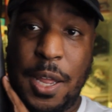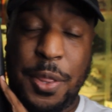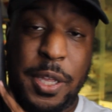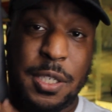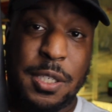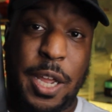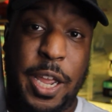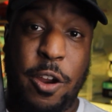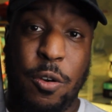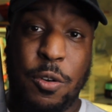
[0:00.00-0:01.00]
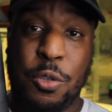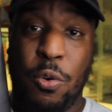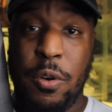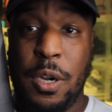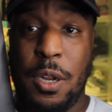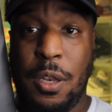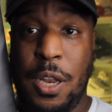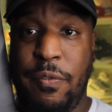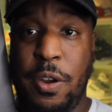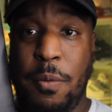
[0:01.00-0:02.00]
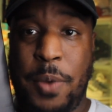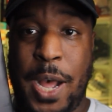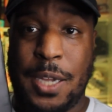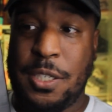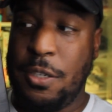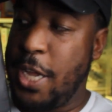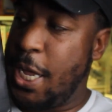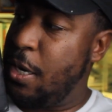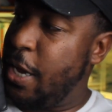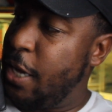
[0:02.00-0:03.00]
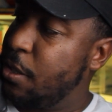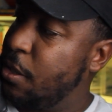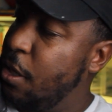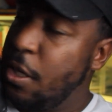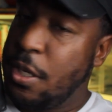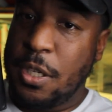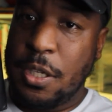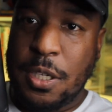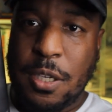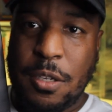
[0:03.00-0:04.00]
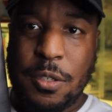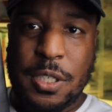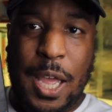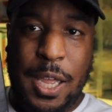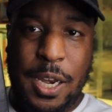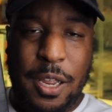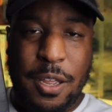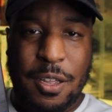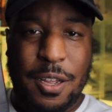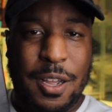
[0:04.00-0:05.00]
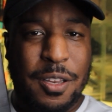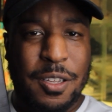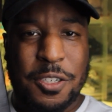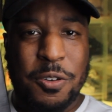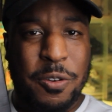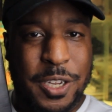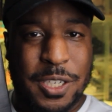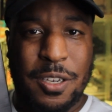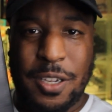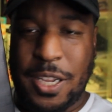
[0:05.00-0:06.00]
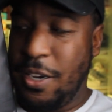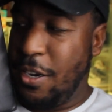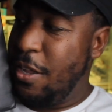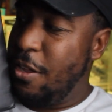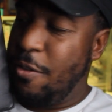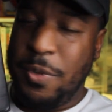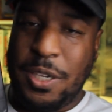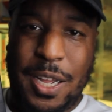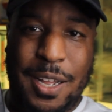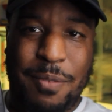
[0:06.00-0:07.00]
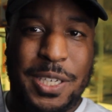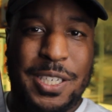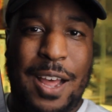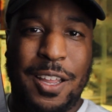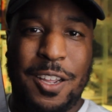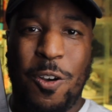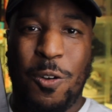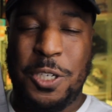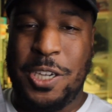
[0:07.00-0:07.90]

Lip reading: this Air Jordan 11 box. We got a nice little tiny, luxurious looking metallic gold